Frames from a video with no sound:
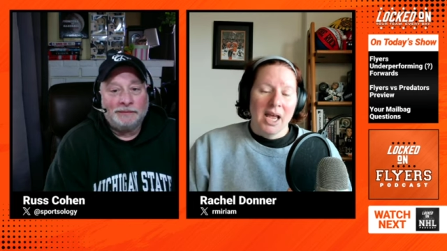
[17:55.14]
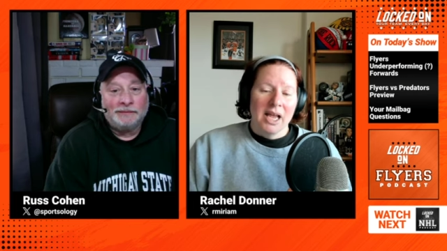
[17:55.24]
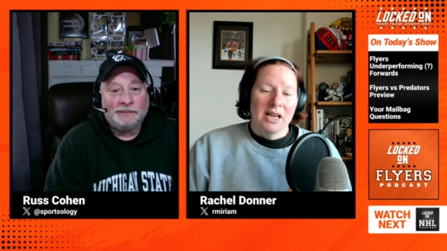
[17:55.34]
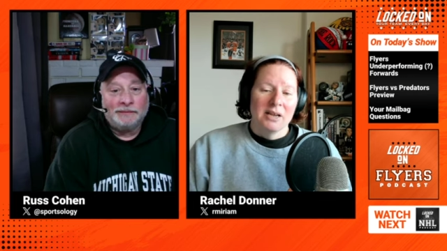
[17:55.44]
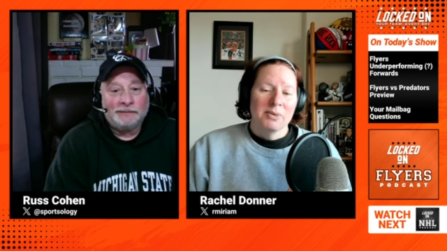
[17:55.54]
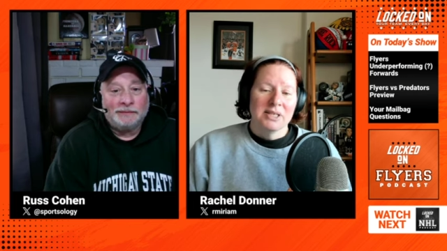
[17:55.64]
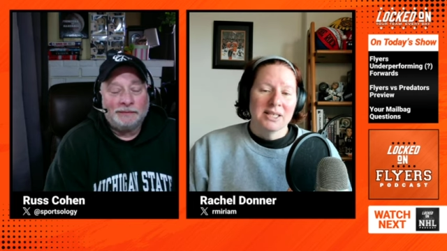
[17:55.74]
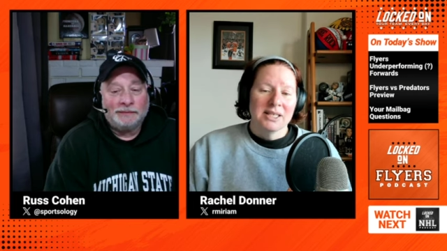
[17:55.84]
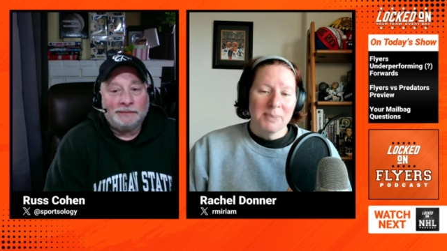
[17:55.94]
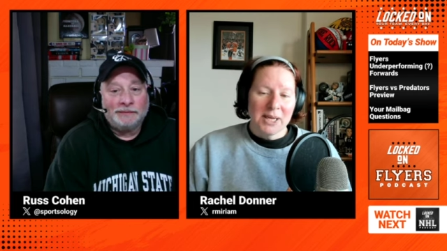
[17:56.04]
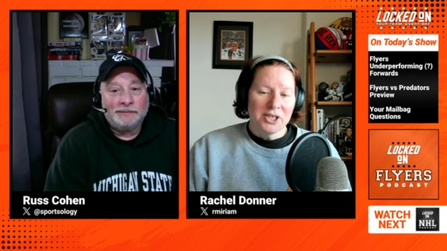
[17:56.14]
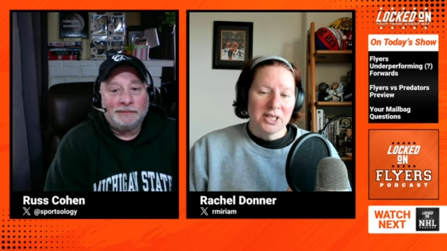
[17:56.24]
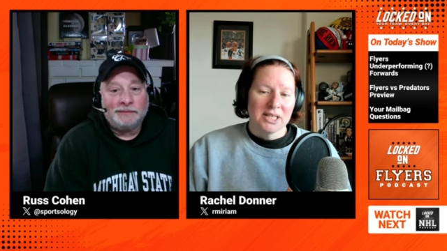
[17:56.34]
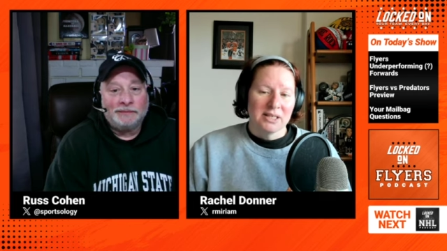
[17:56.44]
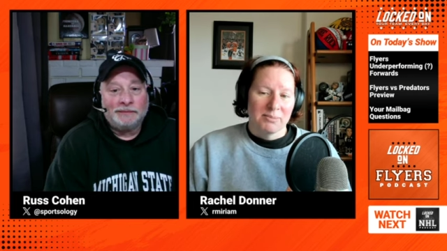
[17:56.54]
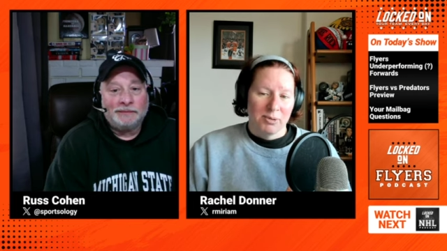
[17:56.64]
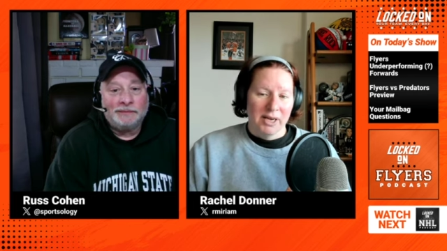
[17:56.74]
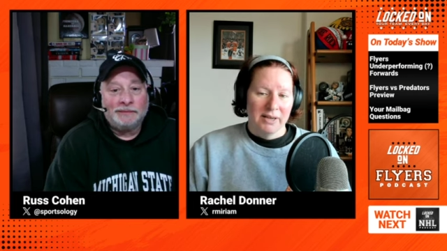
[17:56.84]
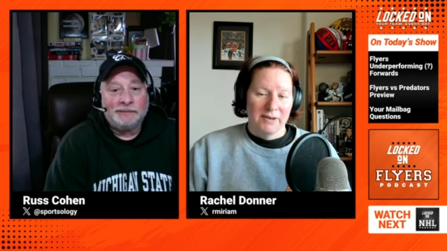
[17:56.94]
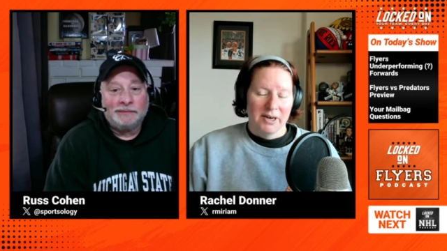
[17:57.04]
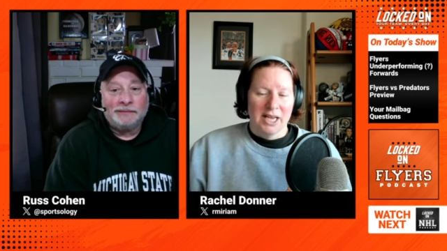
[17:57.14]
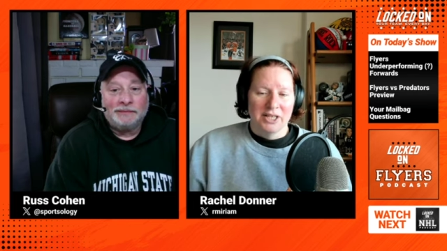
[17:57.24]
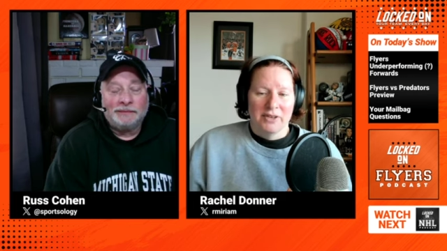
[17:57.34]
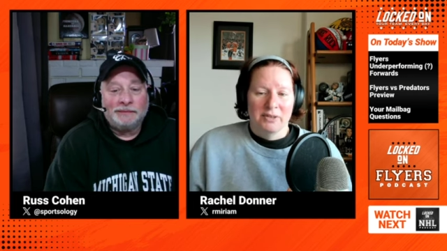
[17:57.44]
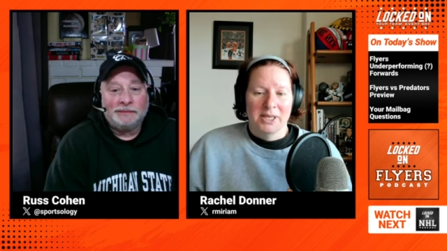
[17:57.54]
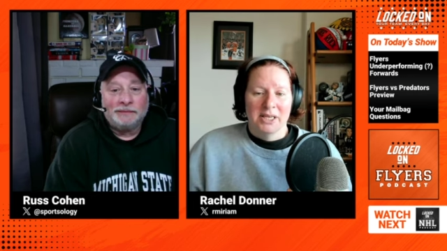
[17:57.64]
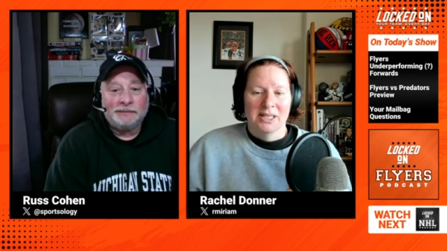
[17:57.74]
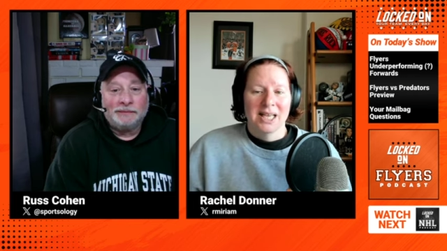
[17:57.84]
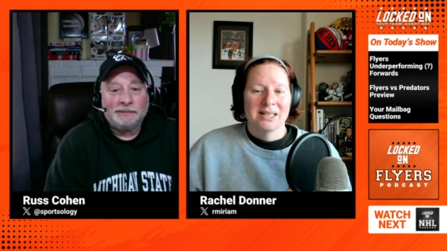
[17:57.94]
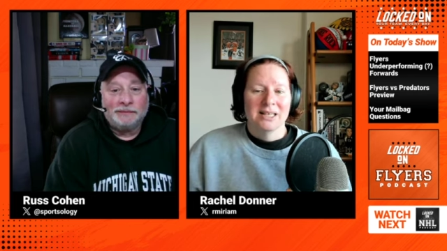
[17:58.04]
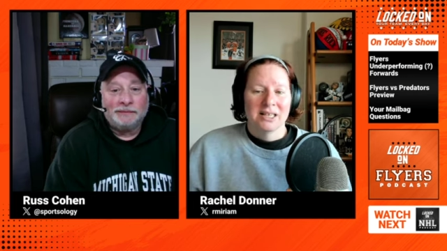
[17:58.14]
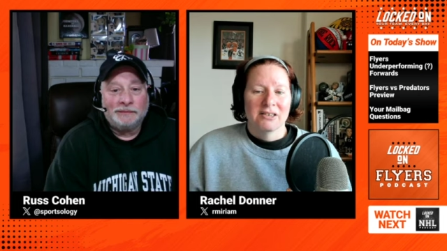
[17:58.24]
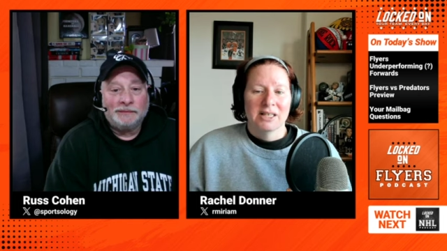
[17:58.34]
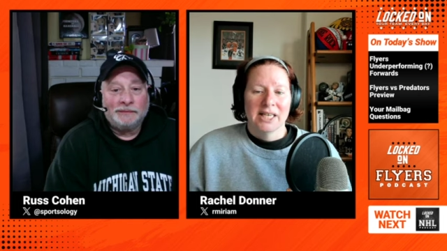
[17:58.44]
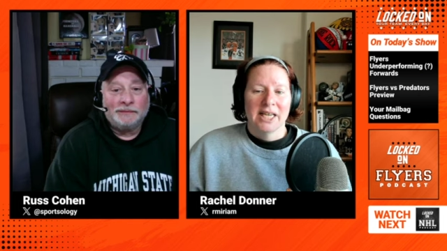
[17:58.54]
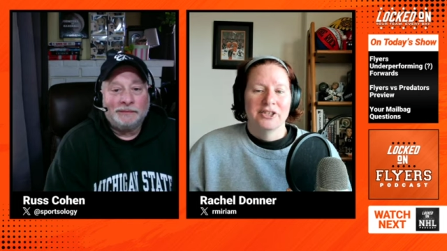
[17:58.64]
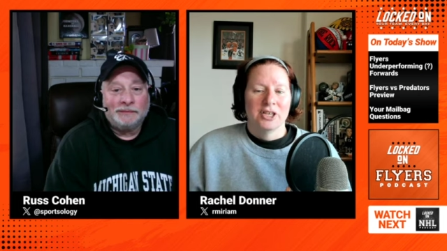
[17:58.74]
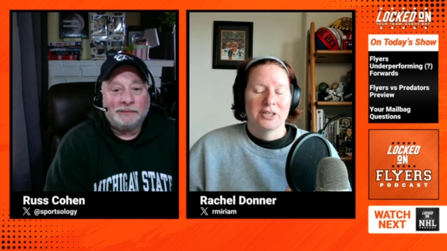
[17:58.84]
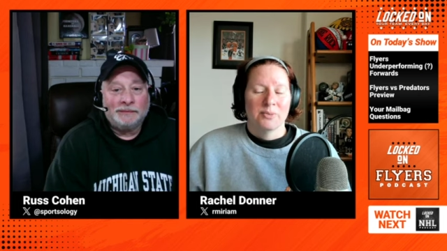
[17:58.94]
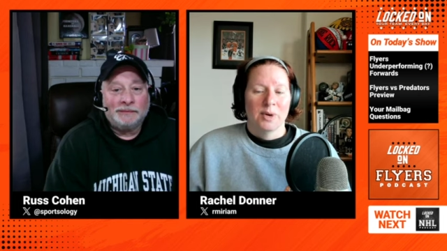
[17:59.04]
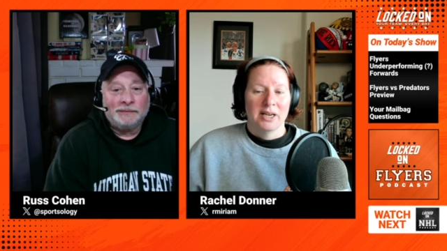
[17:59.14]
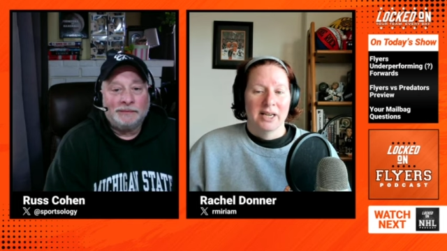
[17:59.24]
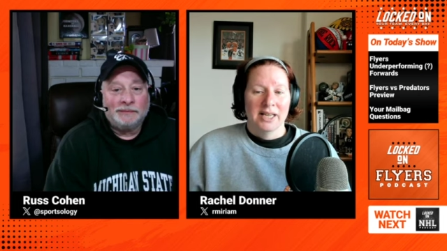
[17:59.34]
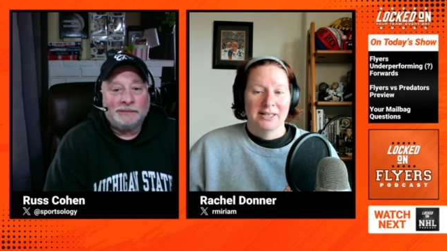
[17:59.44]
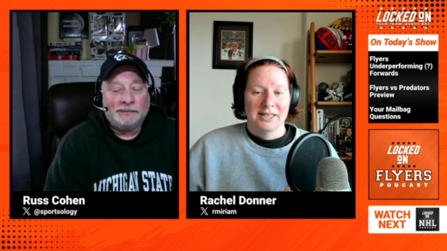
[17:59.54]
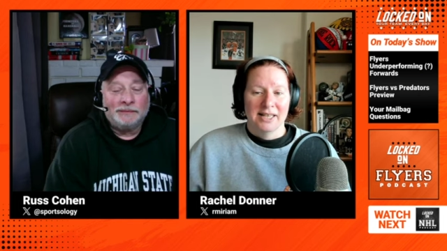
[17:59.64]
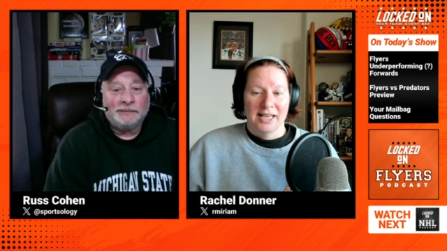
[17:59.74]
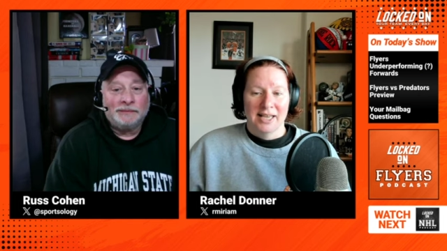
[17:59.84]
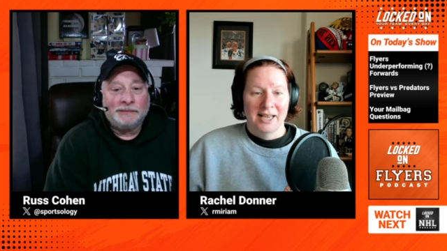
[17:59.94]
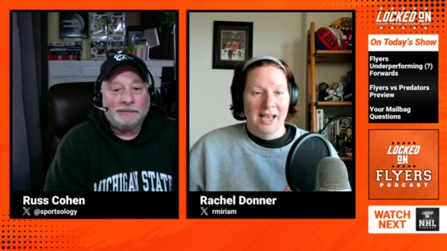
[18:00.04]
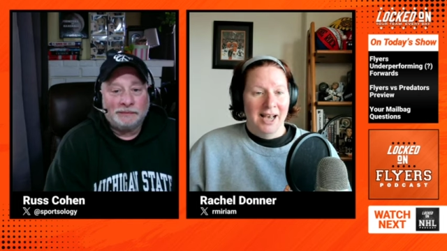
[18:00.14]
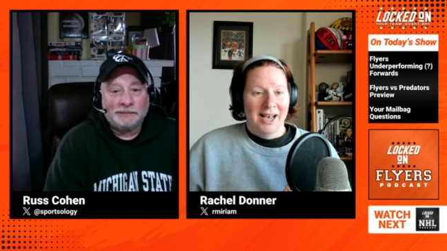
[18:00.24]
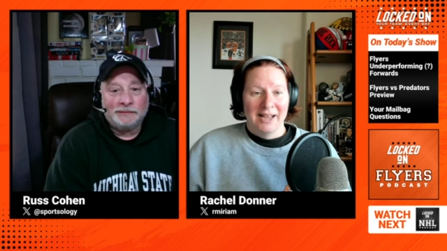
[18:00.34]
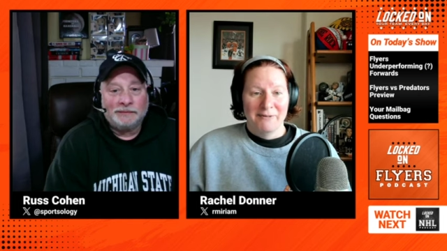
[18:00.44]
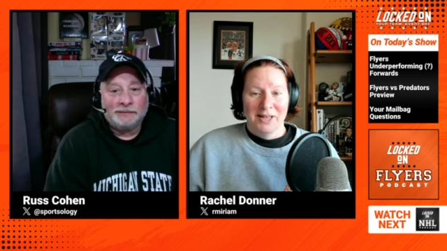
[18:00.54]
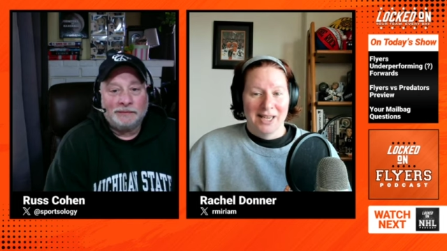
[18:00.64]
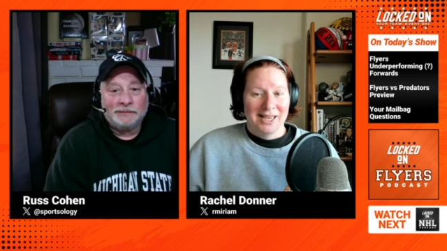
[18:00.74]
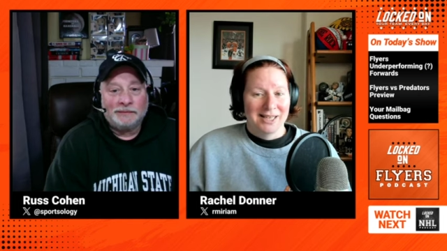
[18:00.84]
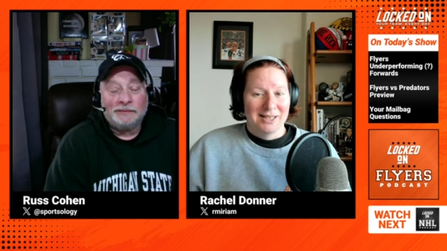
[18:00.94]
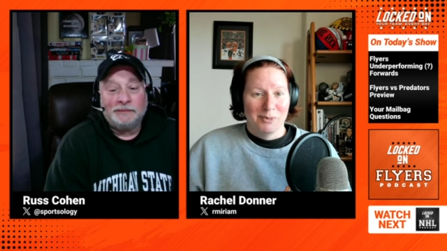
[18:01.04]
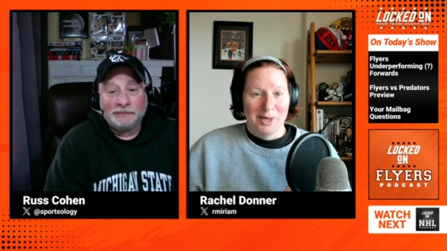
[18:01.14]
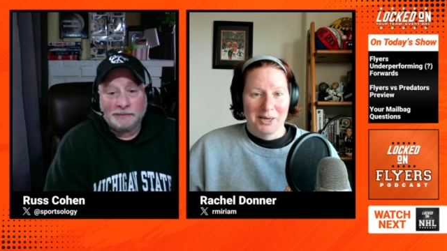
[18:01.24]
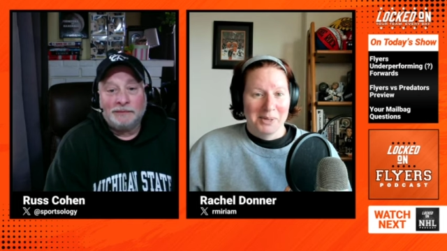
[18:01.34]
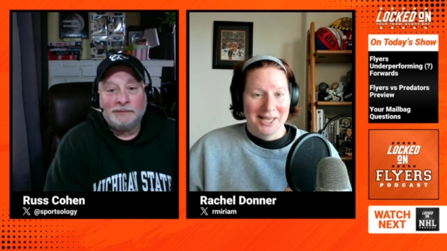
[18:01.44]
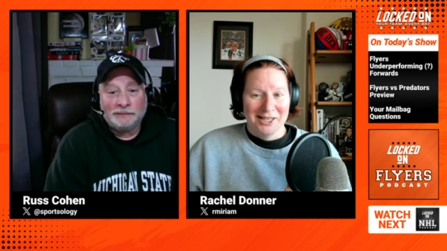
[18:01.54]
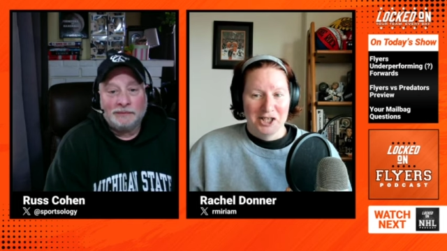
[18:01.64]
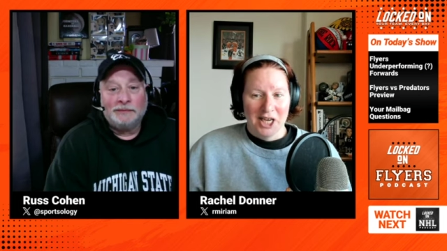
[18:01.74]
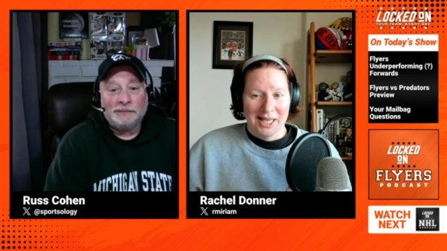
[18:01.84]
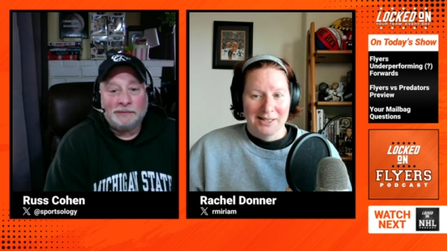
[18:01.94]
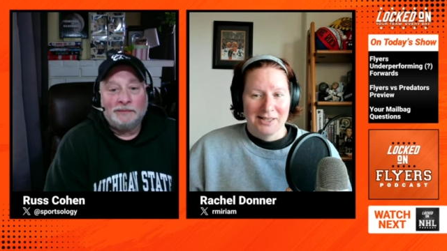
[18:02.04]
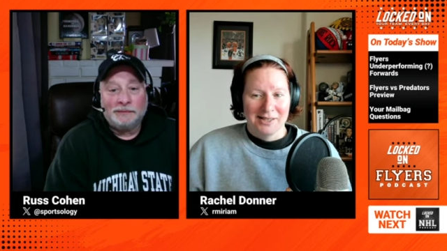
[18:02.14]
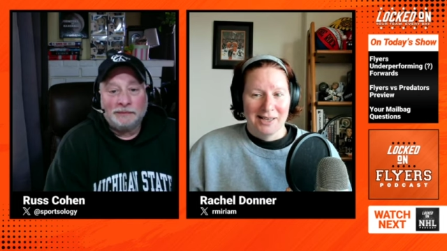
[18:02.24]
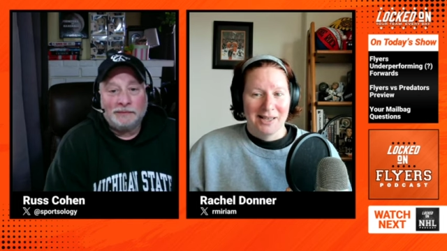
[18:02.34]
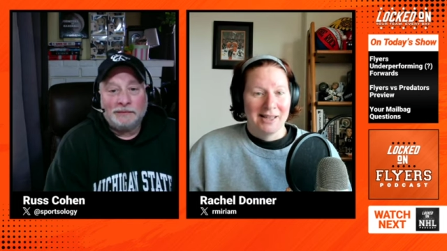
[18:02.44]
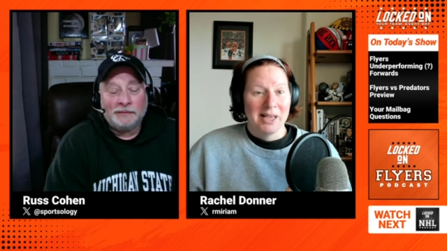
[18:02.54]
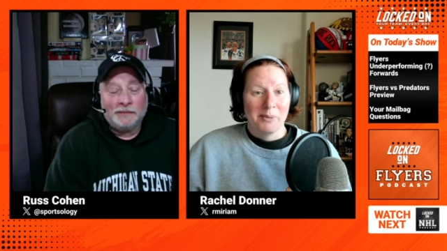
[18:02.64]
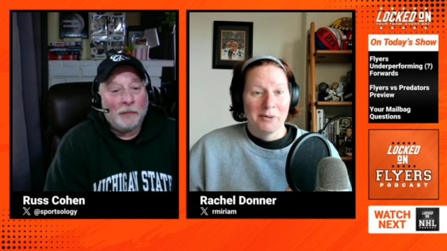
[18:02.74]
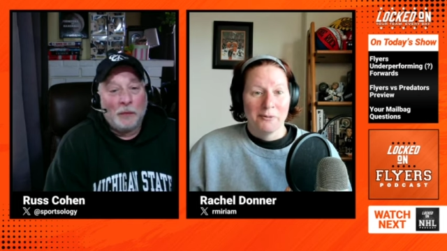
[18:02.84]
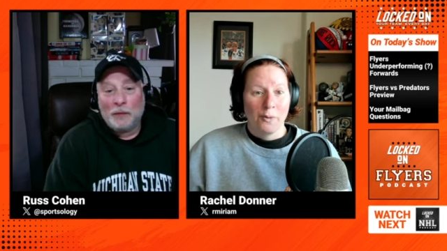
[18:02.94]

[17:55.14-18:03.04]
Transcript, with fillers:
Speaker 1: And it was especially disappointing for Nashville because they literally had just won against the high flying Winnipeg Jets, uh, and they won